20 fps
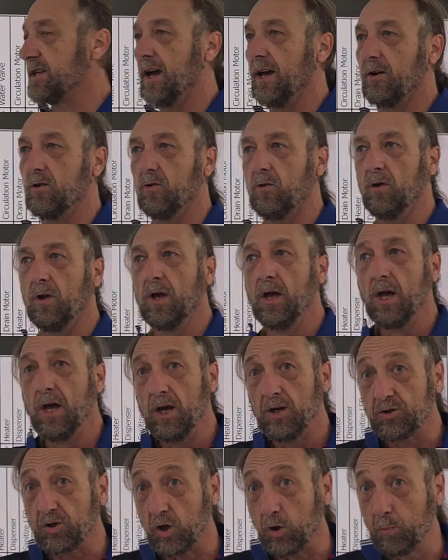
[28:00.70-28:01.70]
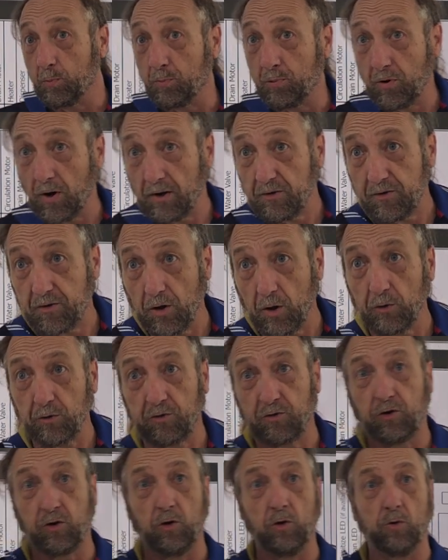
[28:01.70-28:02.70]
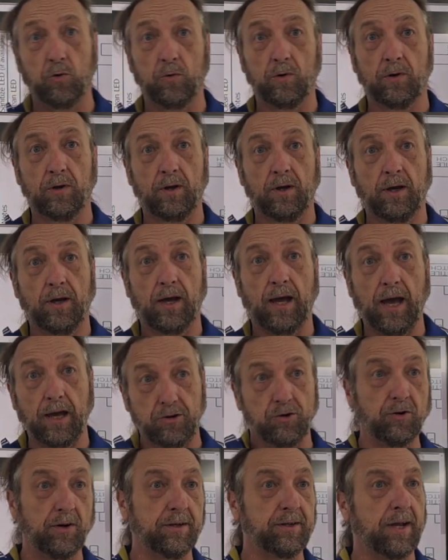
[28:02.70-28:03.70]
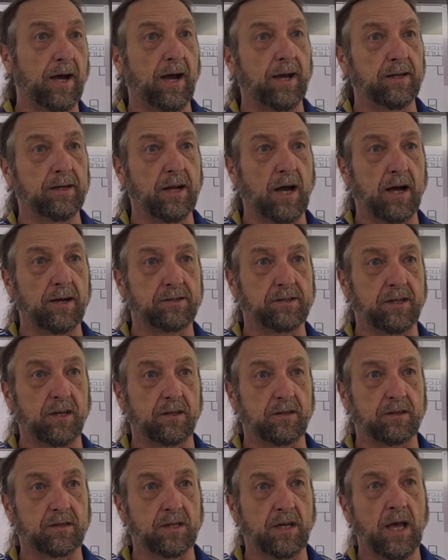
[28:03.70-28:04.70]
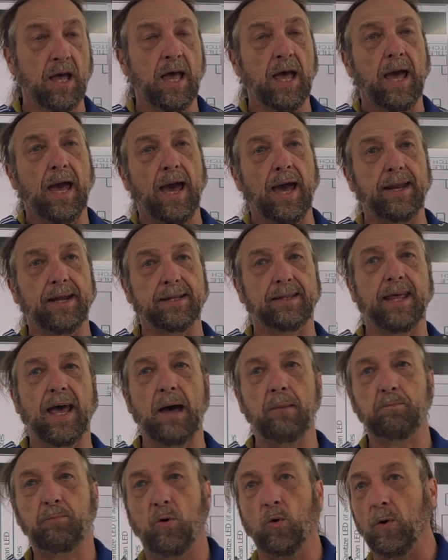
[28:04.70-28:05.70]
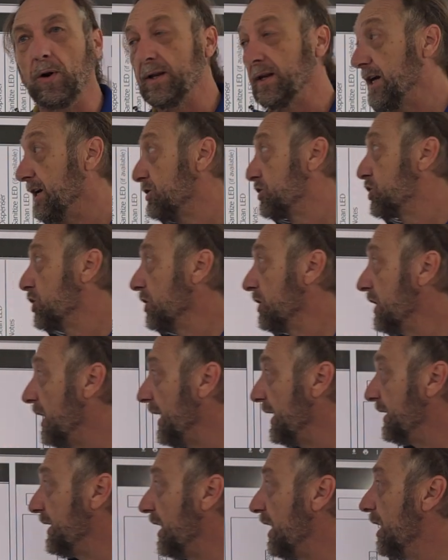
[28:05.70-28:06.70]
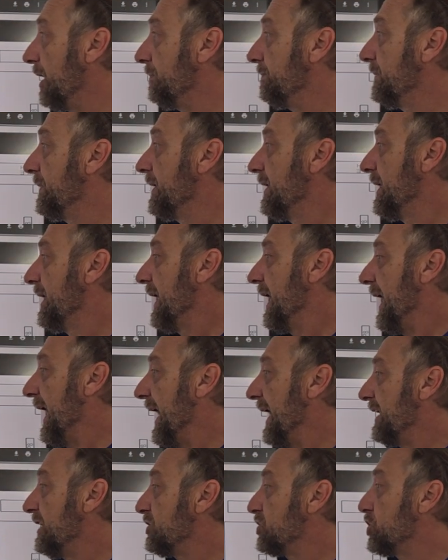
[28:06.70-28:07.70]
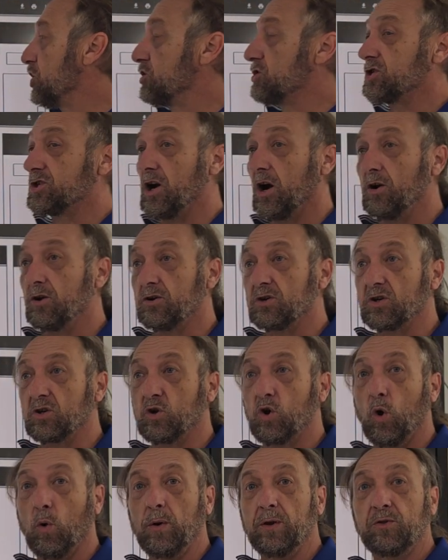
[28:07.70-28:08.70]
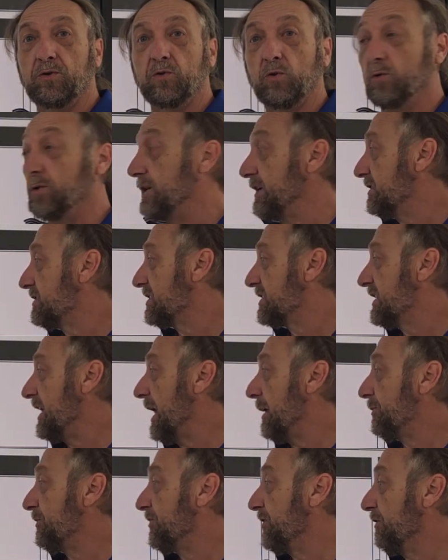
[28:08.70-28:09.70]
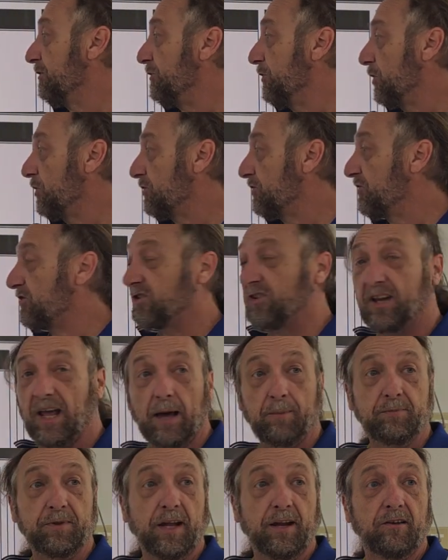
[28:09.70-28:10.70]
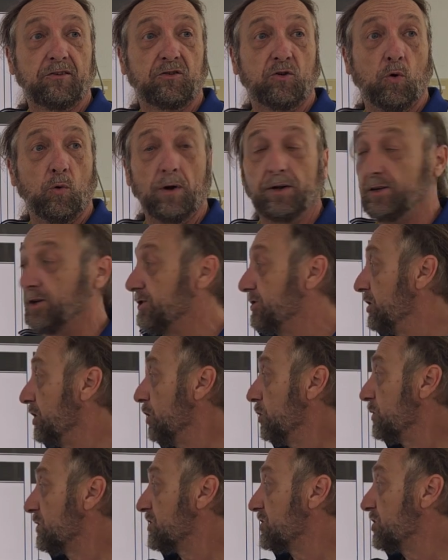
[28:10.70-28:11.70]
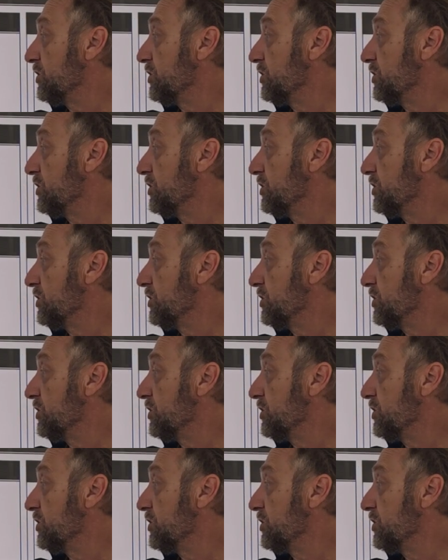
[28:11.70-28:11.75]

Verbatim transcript: cycle. So you press those two and you're in diagnostics. And at that point, it should light up and it should start going through these steps. The first step that it's going to do is